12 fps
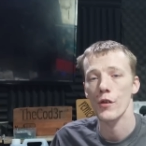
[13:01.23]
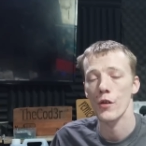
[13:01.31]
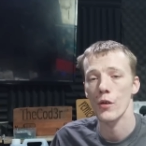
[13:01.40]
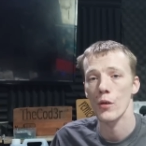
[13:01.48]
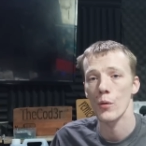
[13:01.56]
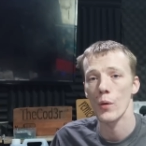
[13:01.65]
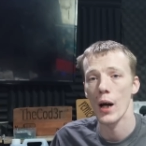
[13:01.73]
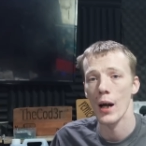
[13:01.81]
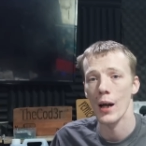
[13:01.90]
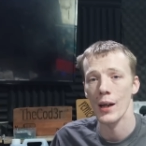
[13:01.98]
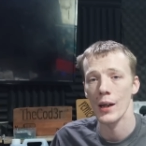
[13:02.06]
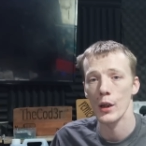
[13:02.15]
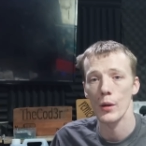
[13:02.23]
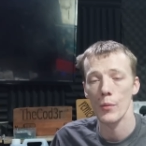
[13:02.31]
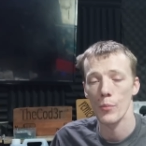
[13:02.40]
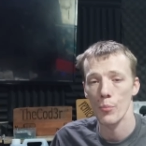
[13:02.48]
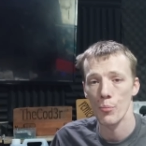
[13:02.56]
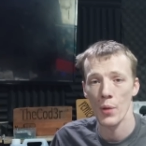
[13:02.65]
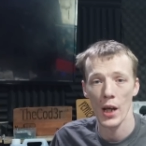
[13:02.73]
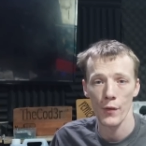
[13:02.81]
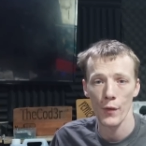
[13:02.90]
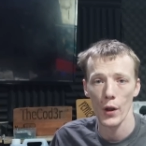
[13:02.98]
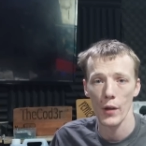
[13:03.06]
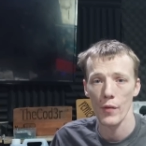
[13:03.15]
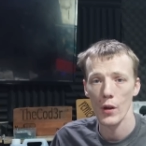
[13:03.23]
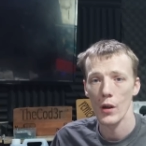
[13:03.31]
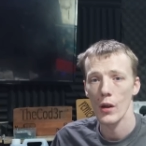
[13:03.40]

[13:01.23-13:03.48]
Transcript: to a PS5.